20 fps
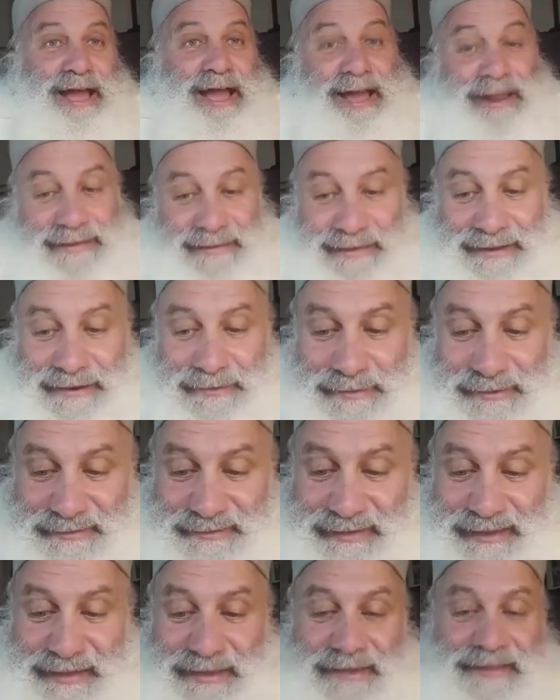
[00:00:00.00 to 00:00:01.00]
And here we're
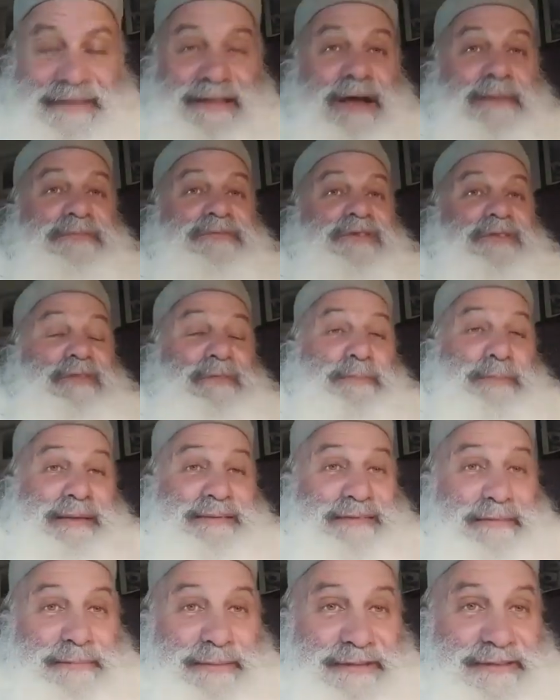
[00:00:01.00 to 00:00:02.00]
saying, come to the
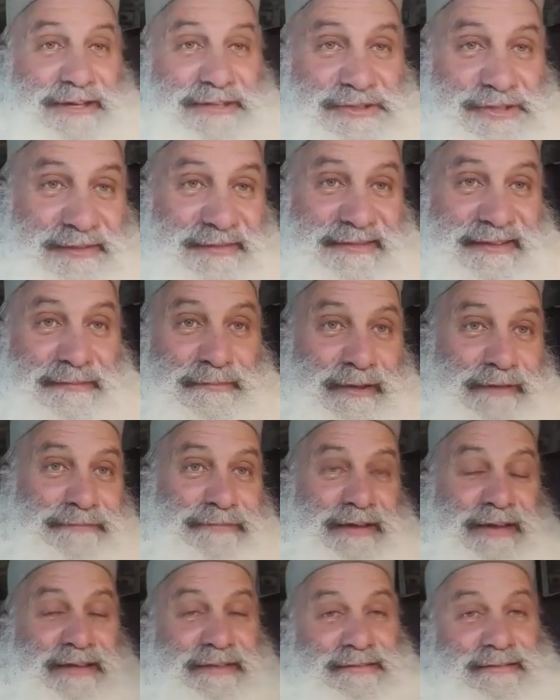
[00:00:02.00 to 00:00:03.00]
Beit HaMikdash and see my
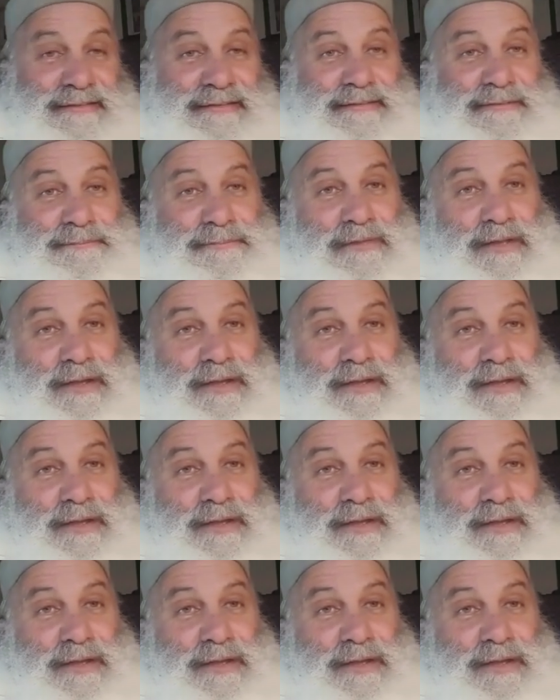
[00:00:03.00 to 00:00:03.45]
face.